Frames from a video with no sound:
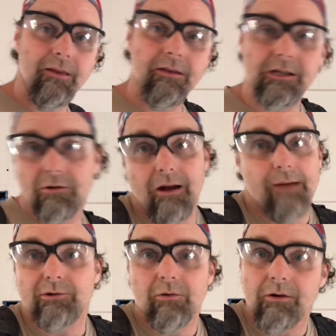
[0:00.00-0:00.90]
This
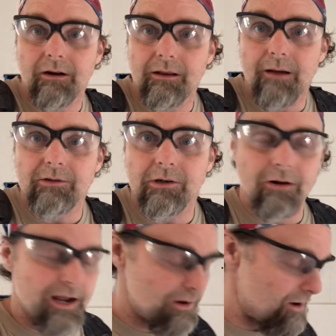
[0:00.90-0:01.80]
scrap's going in the dumpster
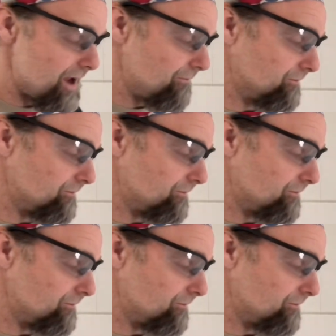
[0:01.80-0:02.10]
anyway.